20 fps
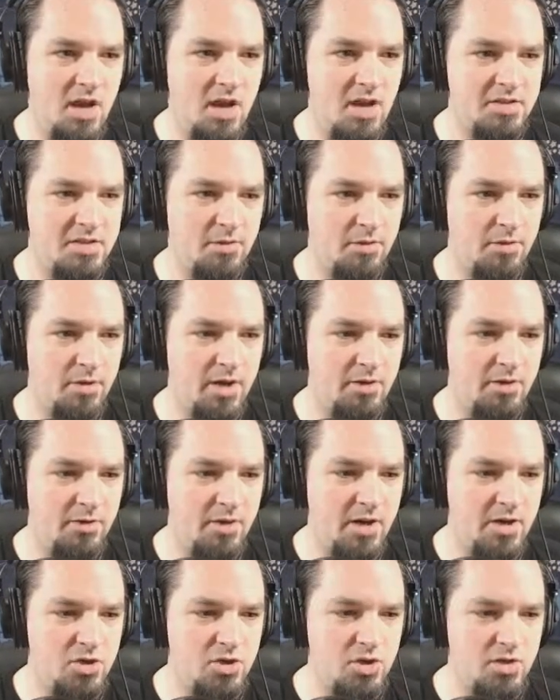several
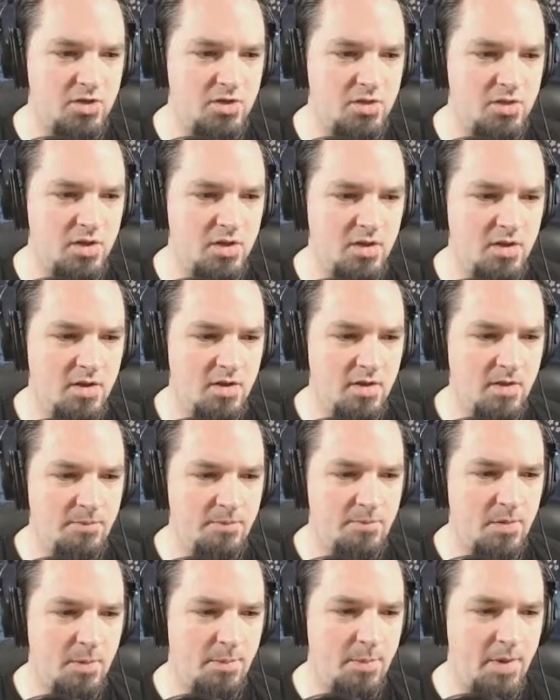iterations.
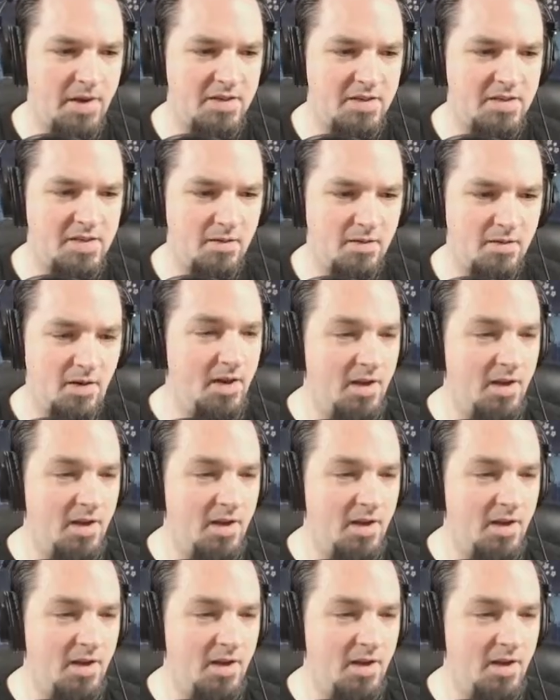But it's...